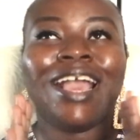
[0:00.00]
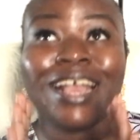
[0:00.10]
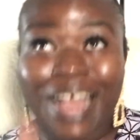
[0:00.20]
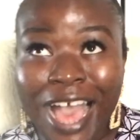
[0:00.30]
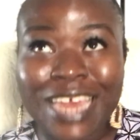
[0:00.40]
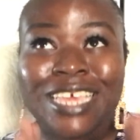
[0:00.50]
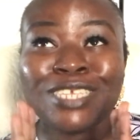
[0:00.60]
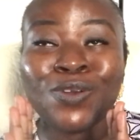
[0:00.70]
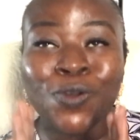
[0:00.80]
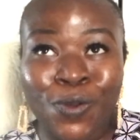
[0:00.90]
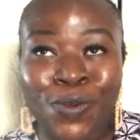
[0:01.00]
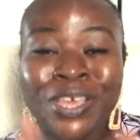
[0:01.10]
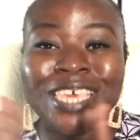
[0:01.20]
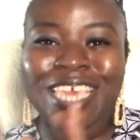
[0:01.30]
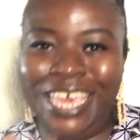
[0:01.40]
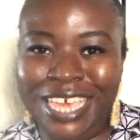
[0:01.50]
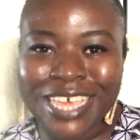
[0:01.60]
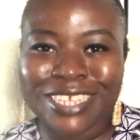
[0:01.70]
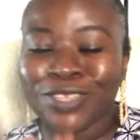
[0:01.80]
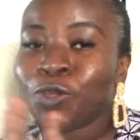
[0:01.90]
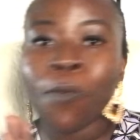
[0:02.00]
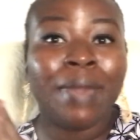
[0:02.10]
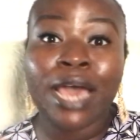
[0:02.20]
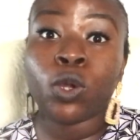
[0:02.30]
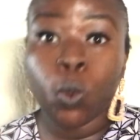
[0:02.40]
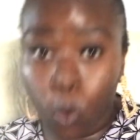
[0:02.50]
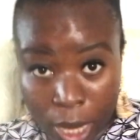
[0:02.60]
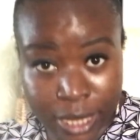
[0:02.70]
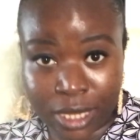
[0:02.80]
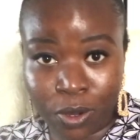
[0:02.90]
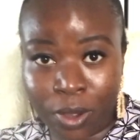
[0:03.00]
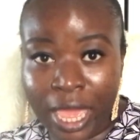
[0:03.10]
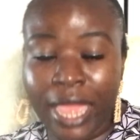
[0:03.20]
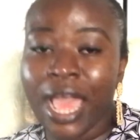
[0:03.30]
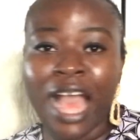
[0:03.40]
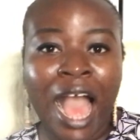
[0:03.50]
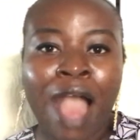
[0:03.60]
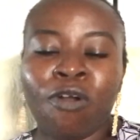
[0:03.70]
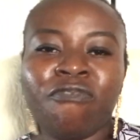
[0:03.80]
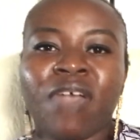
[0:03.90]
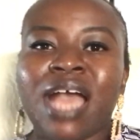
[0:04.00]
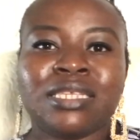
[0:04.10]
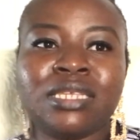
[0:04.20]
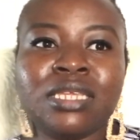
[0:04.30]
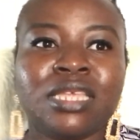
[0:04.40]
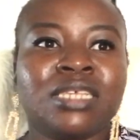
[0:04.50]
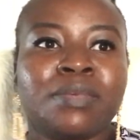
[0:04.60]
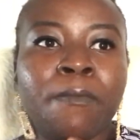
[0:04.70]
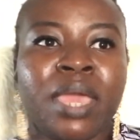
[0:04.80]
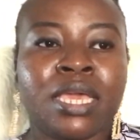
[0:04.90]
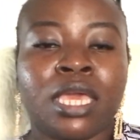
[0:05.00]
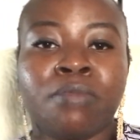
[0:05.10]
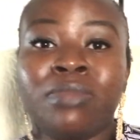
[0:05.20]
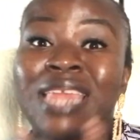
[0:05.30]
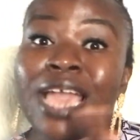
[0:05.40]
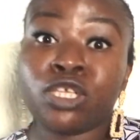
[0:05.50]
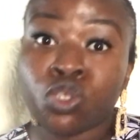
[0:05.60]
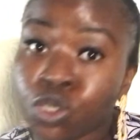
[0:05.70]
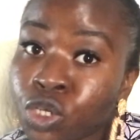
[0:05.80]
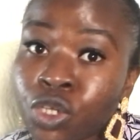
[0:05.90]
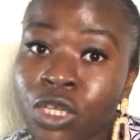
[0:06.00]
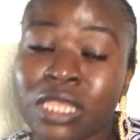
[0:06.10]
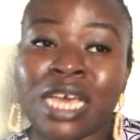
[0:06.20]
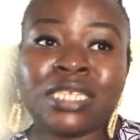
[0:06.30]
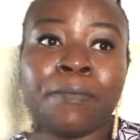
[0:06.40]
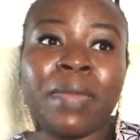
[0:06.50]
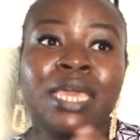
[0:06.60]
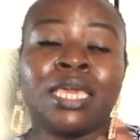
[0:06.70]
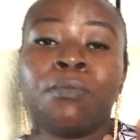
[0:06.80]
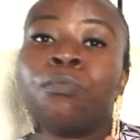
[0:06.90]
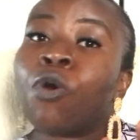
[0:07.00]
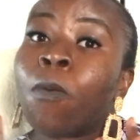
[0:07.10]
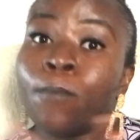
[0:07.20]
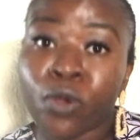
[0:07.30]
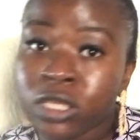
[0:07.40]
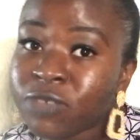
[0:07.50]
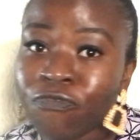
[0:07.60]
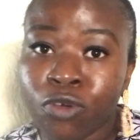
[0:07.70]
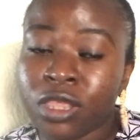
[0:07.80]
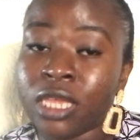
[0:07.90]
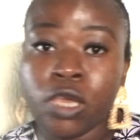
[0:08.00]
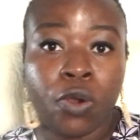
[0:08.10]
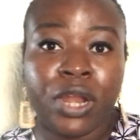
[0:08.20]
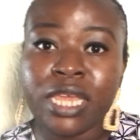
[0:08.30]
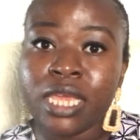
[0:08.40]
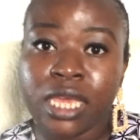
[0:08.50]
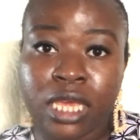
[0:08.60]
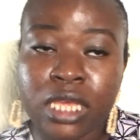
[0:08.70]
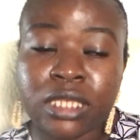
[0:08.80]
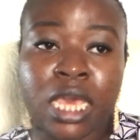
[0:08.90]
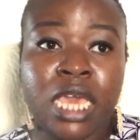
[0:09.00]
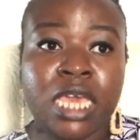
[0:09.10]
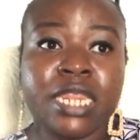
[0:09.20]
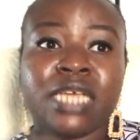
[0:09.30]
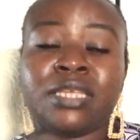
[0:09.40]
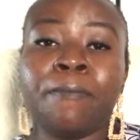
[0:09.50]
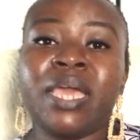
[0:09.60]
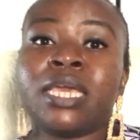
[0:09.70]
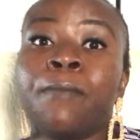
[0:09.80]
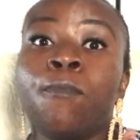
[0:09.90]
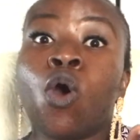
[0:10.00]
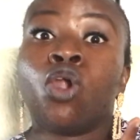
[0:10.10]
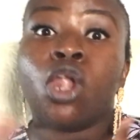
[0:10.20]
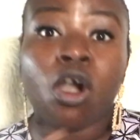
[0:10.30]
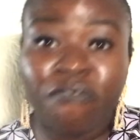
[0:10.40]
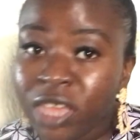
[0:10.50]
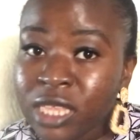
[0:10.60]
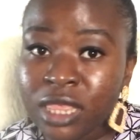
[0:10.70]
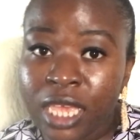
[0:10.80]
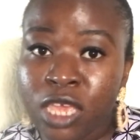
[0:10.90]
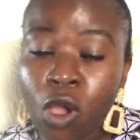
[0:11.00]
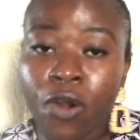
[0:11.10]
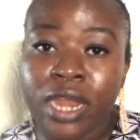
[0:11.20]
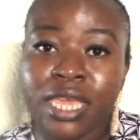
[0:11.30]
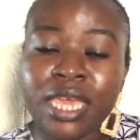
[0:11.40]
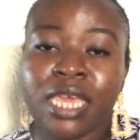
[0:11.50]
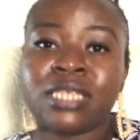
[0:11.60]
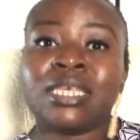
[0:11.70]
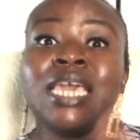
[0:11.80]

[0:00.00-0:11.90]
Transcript: God is who he is no matter what, okay? Our fasting doesn't make him nicer. It doesn't make him more merciful than he already is. It doesn't make him more loving than he already is.